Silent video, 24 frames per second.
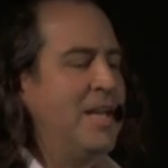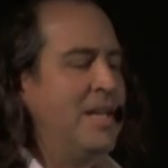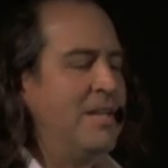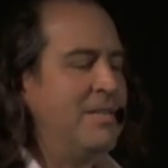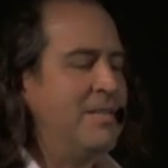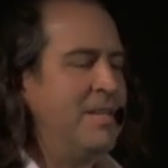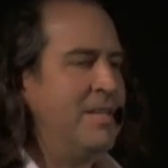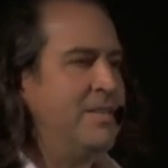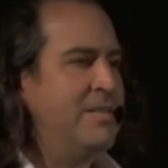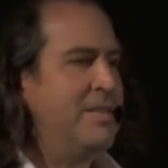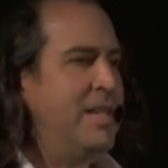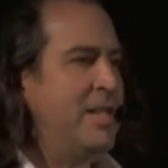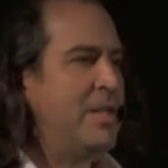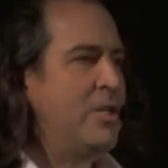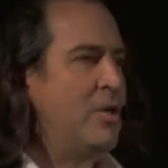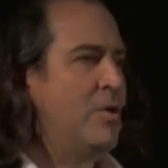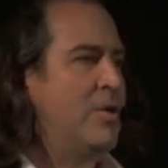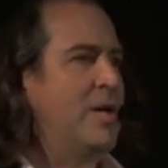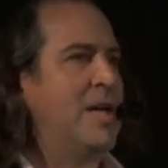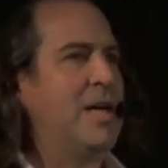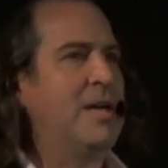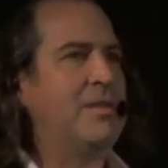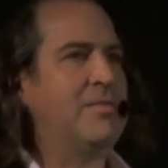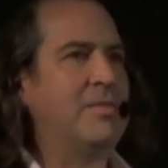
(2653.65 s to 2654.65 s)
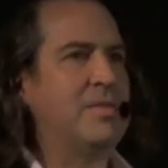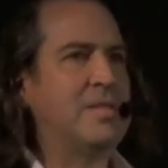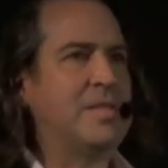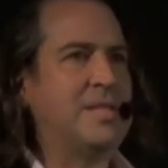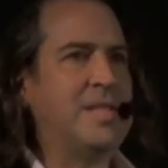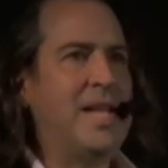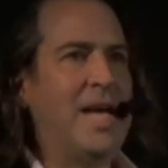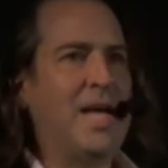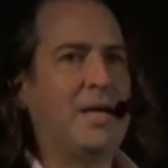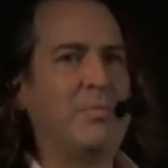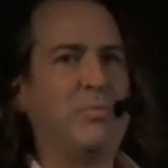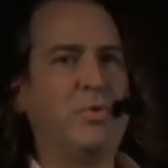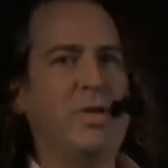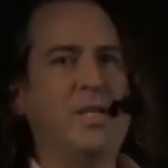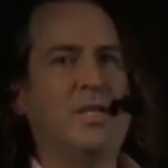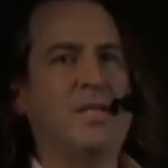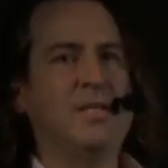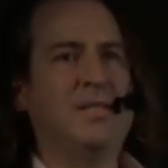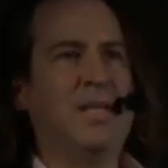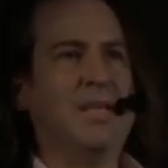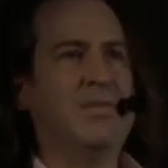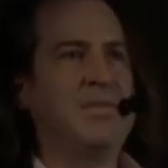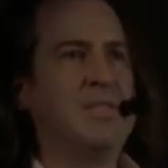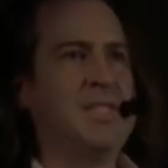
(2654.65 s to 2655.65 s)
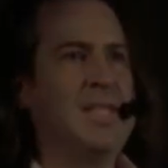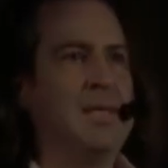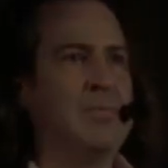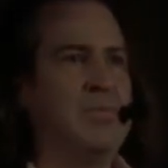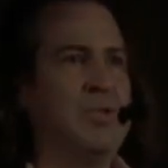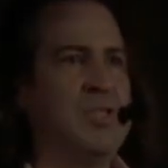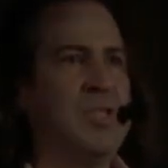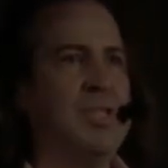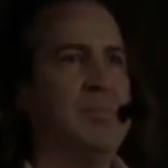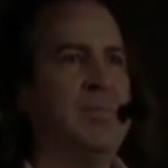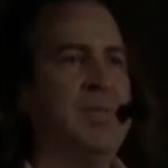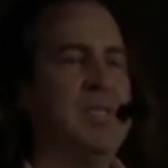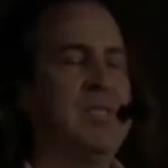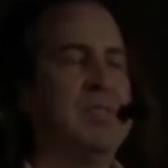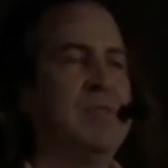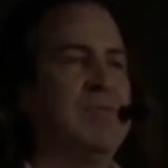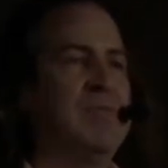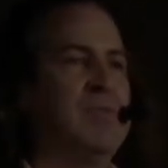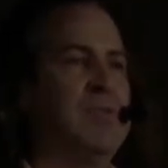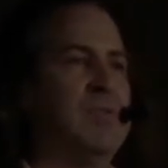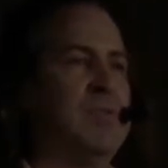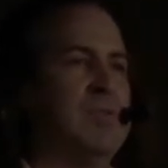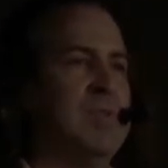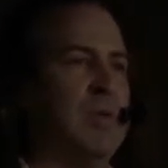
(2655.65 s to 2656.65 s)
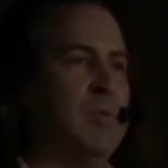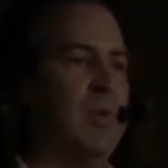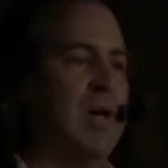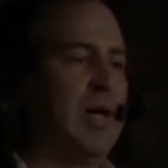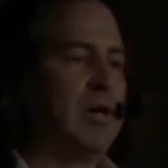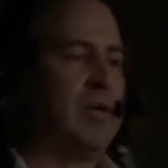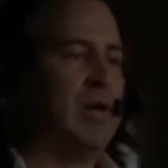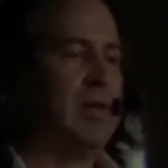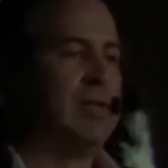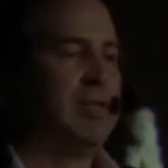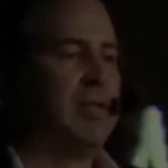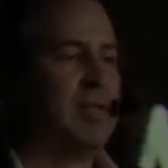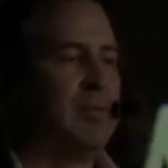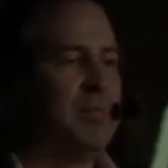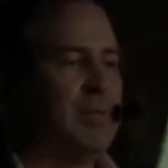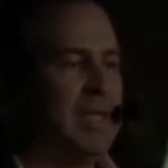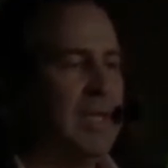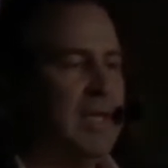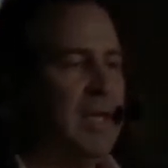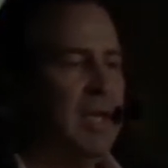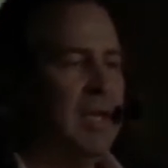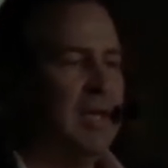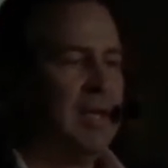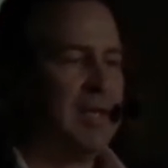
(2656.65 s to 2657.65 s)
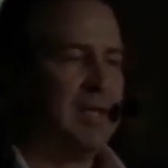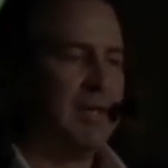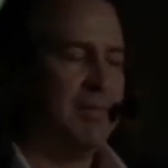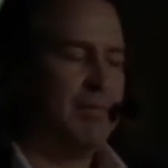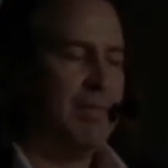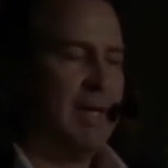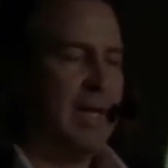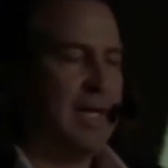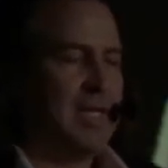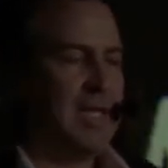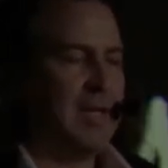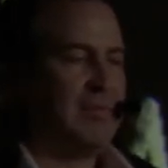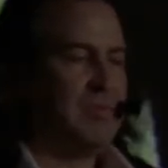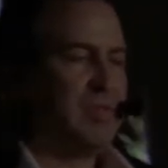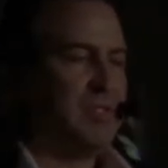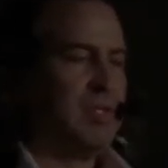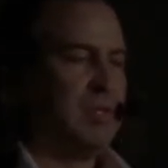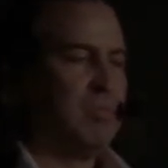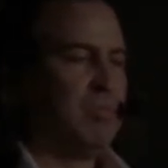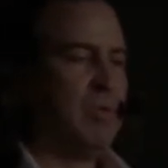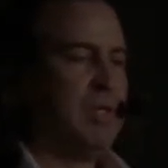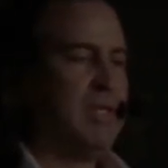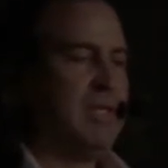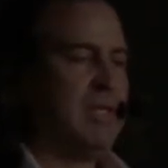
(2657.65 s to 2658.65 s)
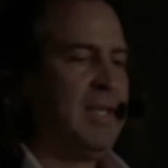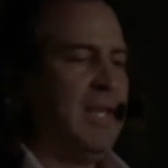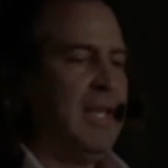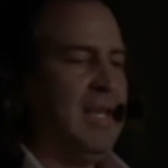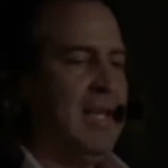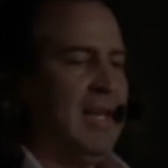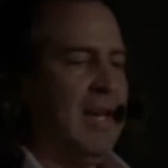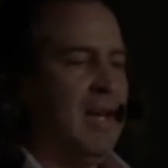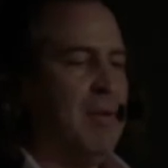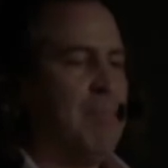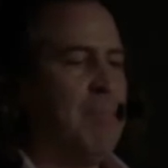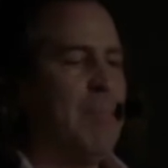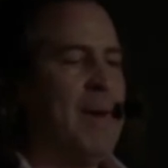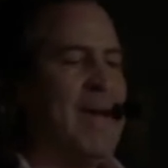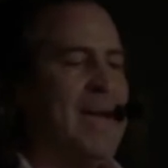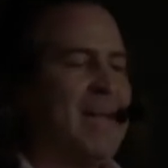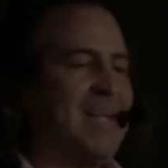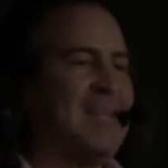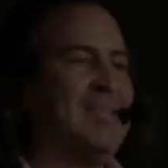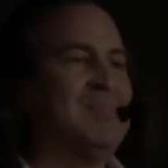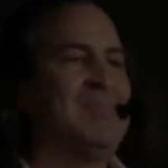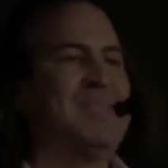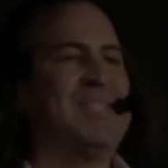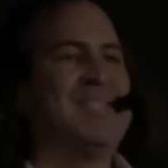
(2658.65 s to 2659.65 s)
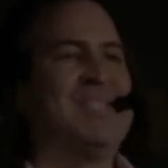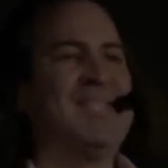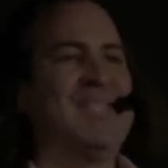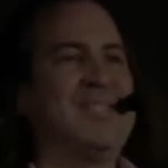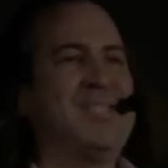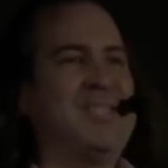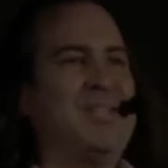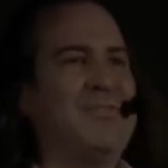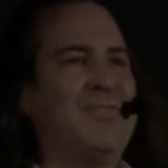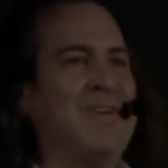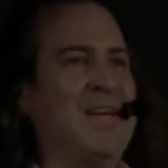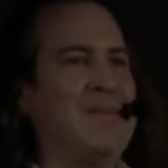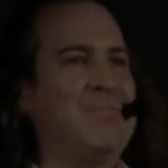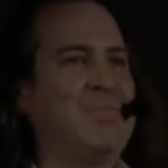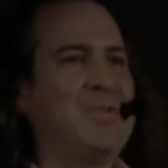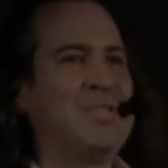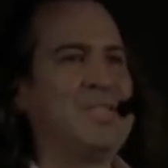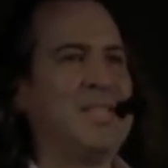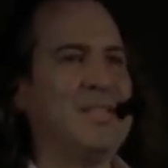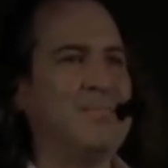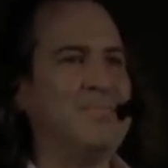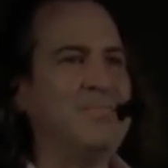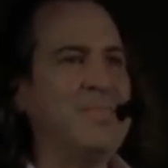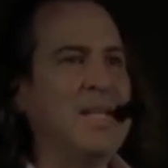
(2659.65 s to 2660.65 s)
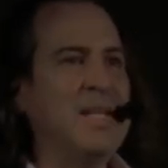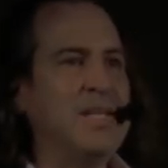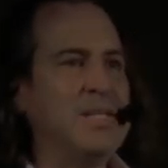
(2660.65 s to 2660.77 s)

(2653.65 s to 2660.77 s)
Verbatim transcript: Then they go have a snack break and they have a sandwich and a piece of fruit and they walk around a little bit, come back after their break, uh, back up to 65%.